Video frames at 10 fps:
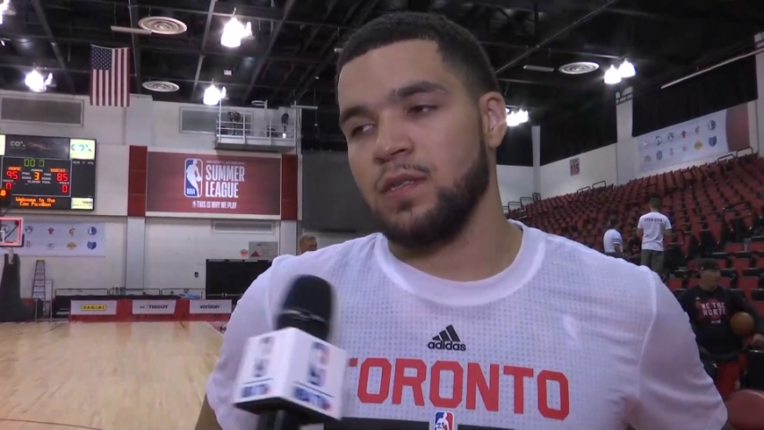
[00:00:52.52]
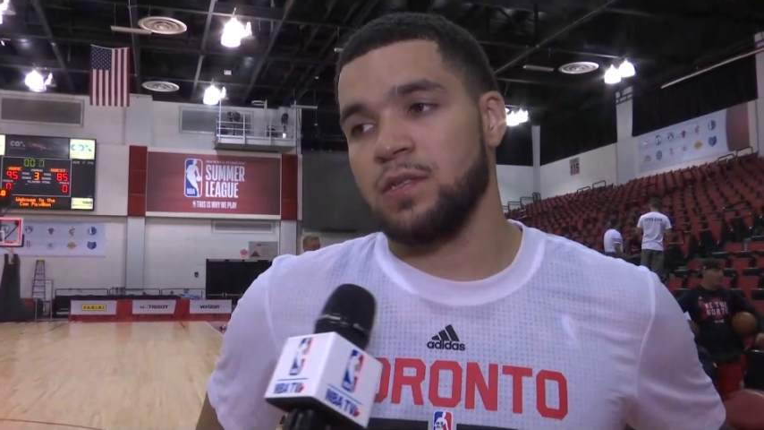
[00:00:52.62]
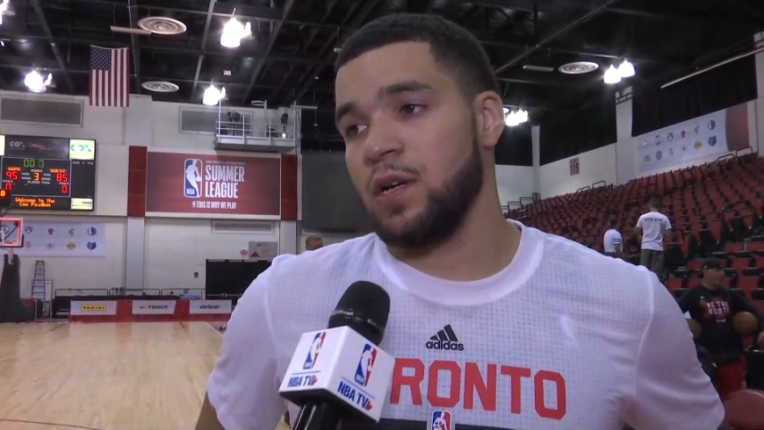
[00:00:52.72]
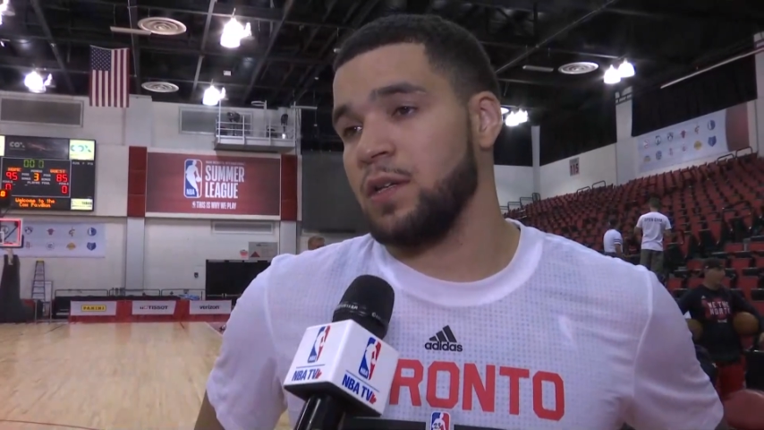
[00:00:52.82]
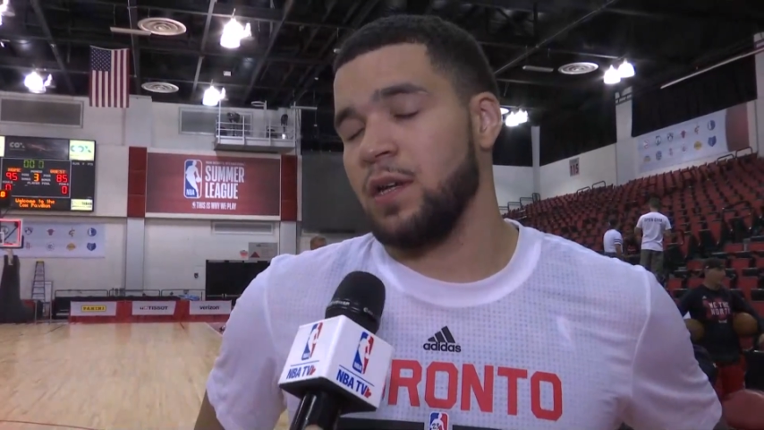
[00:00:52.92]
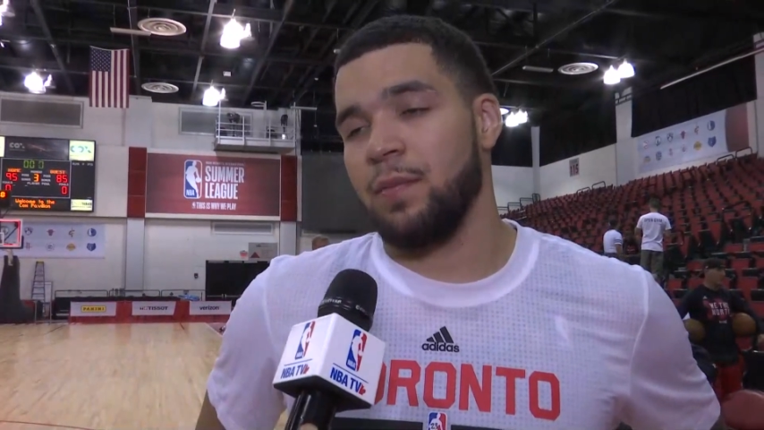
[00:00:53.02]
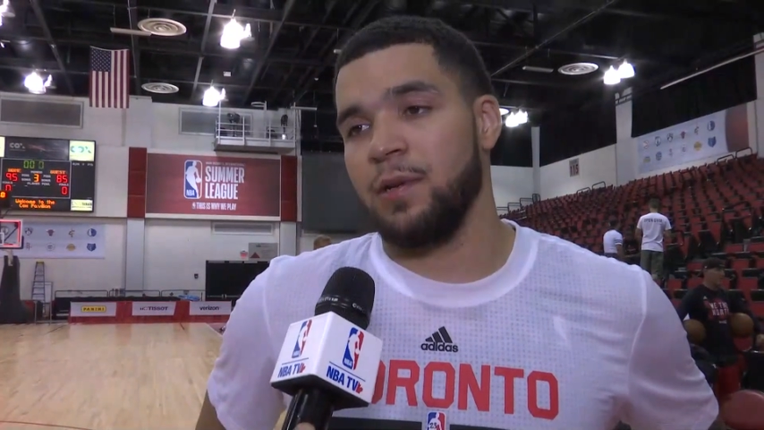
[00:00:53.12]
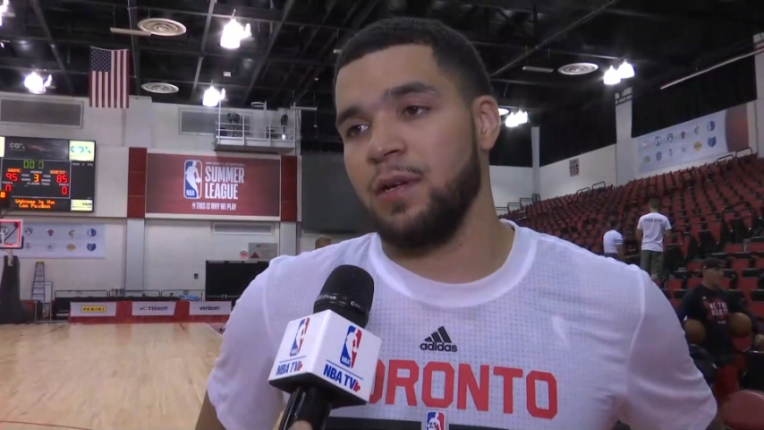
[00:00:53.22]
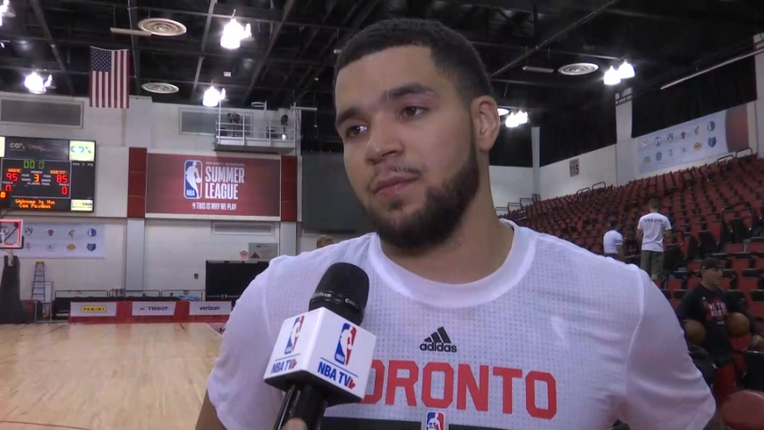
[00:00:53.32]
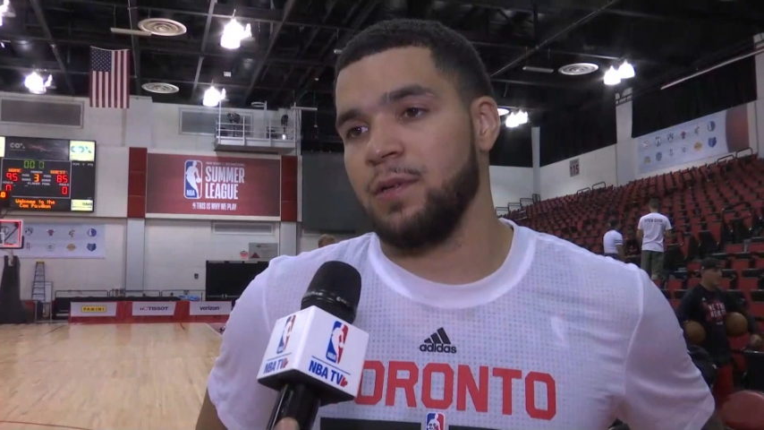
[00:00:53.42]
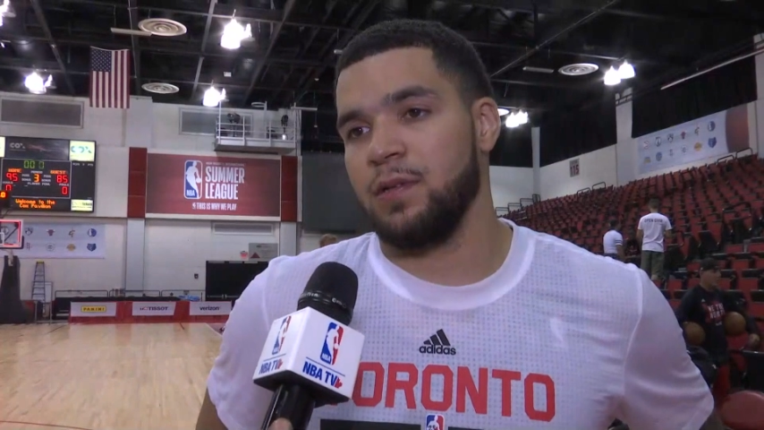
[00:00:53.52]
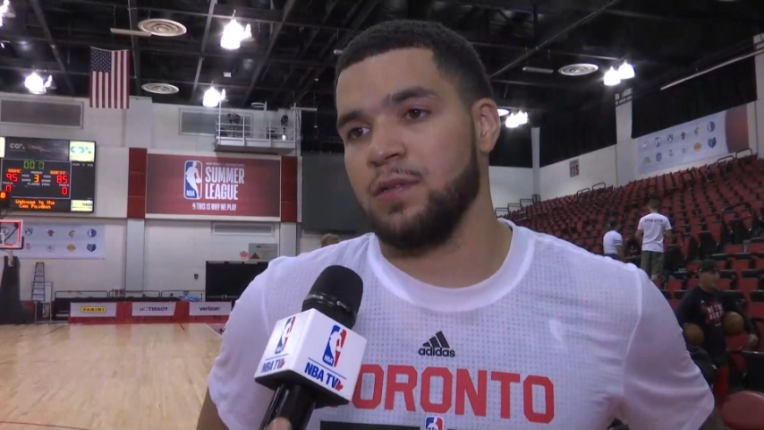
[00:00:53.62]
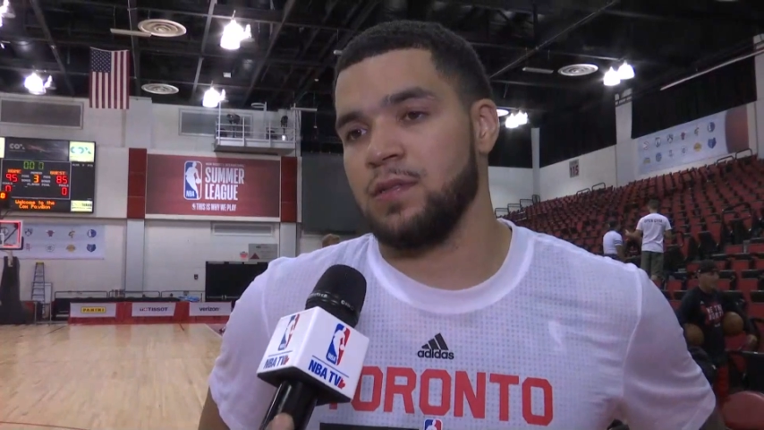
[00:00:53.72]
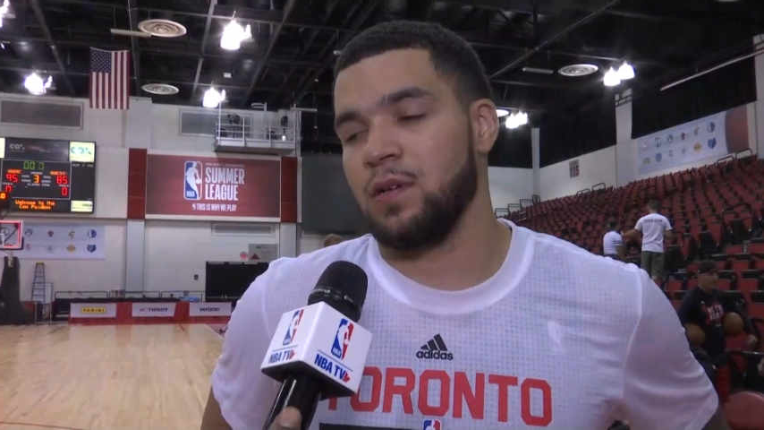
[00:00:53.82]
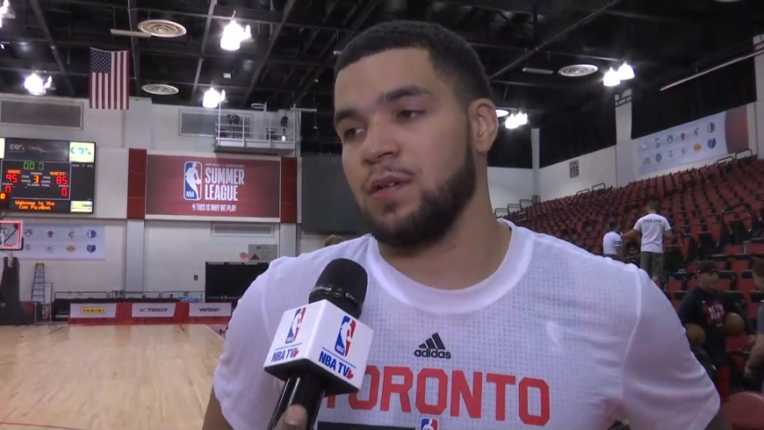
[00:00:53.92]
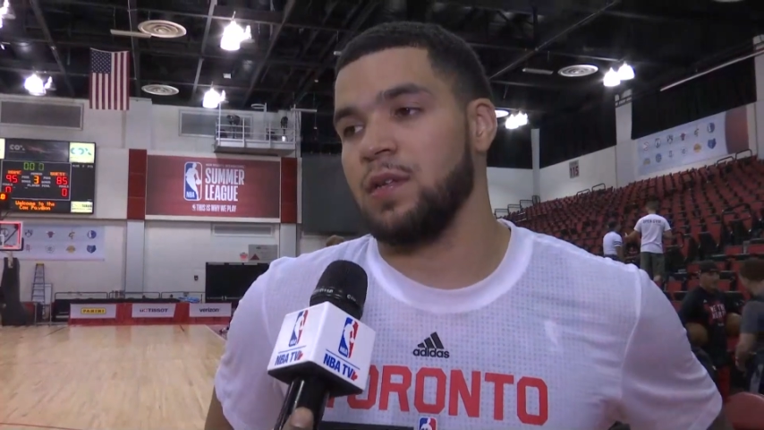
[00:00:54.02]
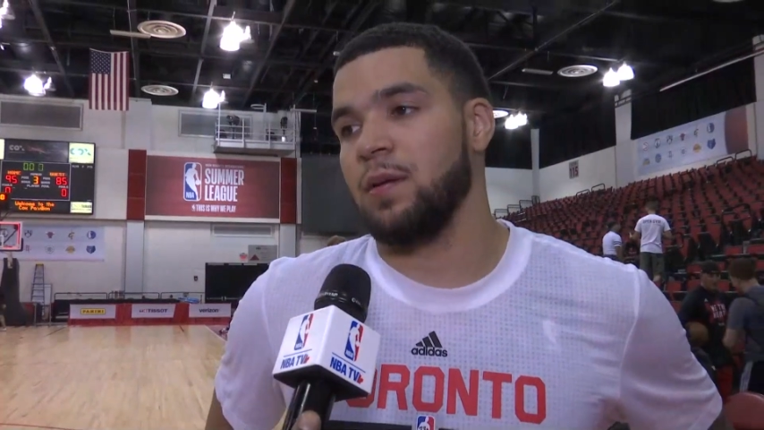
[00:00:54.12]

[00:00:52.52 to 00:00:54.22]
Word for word: Just trying to dominate, man. Just trying to